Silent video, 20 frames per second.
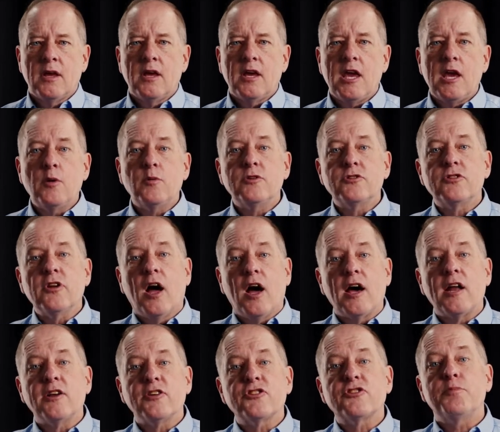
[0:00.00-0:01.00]
he was
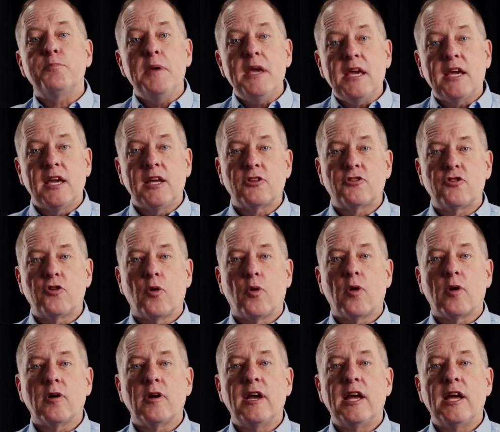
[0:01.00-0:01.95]
on a speaking tour